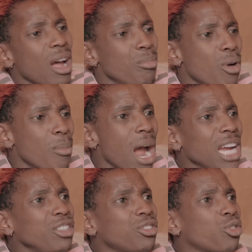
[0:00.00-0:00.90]

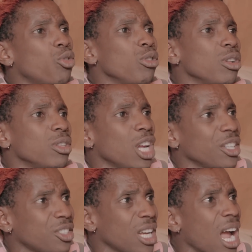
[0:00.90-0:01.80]
Mama in school,
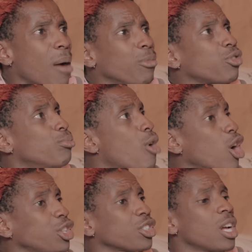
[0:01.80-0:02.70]
they say I'm
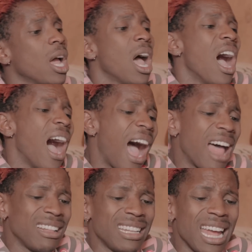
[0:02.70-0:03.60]
smart.
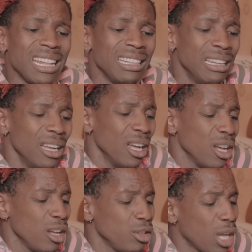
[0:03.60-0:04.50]
And then
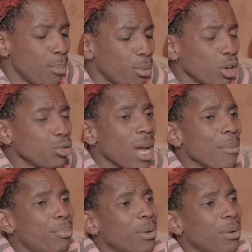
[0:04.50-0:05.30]
the Broadway